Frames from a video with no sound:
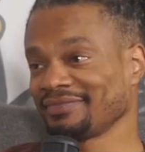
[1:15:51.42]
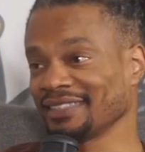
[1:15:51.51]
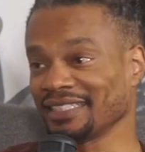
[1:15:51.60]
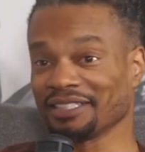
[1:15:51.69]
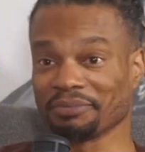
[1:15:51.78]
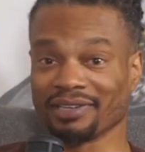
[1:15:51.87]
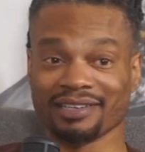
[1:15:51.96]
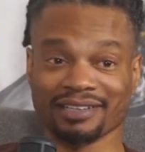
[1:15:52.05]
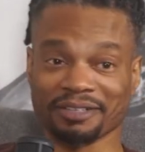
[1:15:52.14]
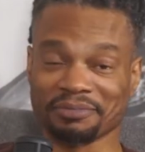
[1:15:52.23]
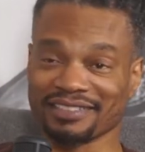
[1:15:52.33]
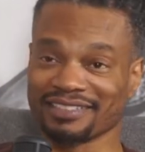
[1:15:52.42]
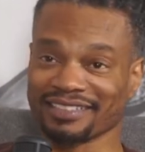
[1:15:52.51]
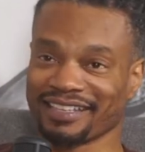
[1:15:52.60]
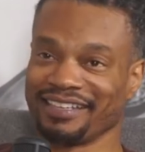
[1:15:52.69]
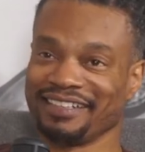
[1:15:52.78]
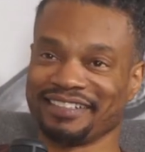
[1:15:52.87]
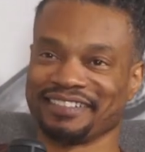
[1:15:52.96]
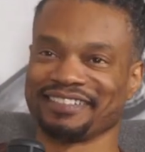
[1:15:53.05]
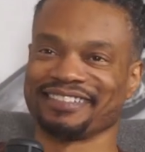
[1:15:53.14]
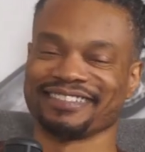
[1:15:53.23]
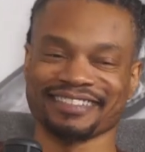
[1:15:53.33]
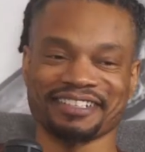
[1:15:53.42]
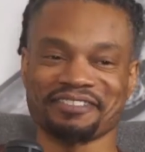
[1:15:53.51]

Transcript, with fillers: And then LeBron comes into like,